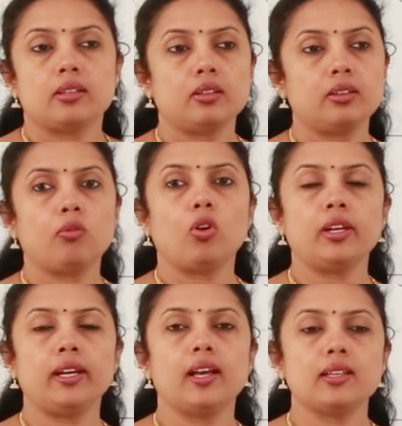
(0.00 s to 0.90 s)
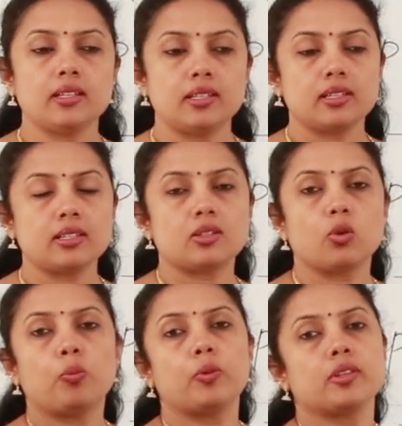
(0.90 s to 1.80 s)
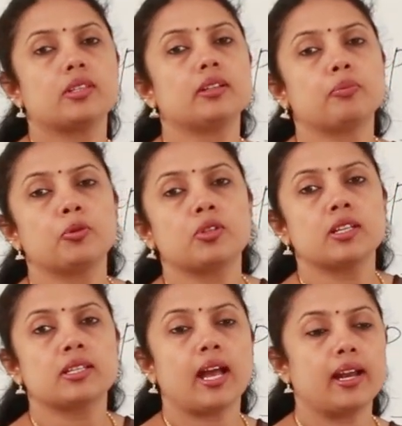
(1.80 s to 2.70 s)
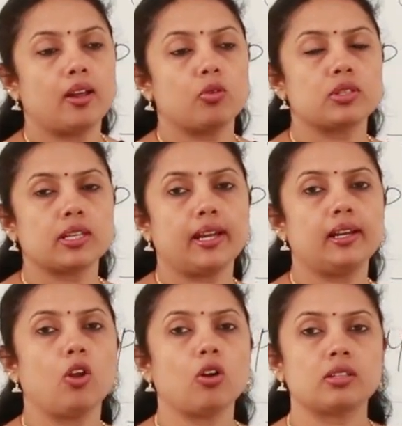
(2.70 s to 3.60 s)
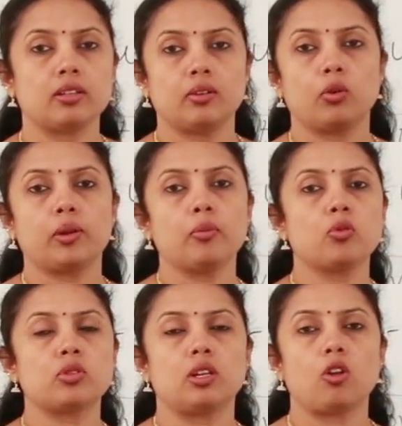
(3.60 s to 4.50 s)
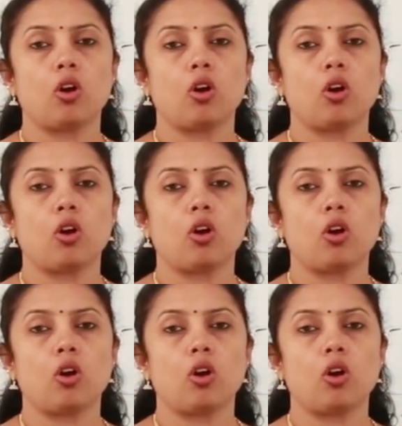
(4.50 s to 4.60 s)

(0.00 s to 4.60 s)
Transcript: Uh, what he does is just opens it, puts his hand outside, locks and you know, removes the